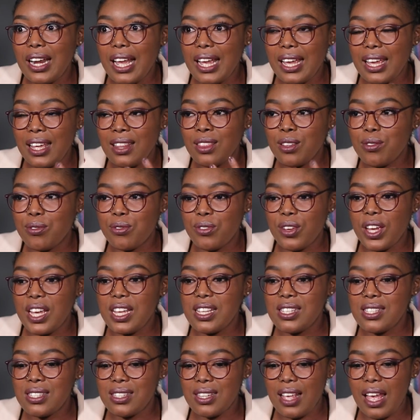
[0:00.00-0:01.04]
like, in the
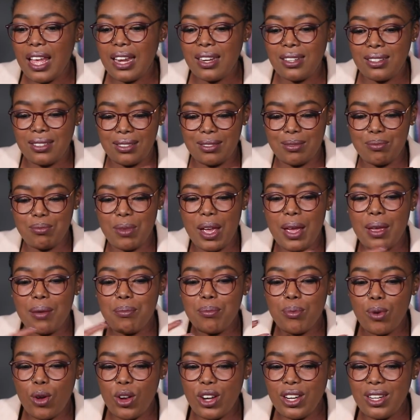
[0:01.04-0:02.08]
face and my
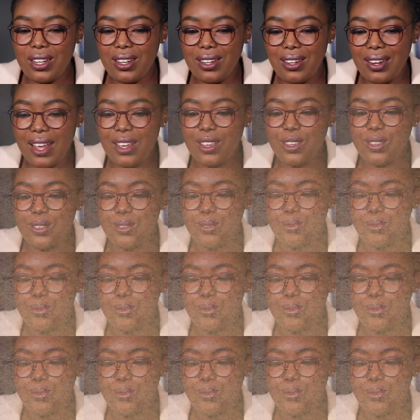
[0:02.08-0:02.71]
body. Like,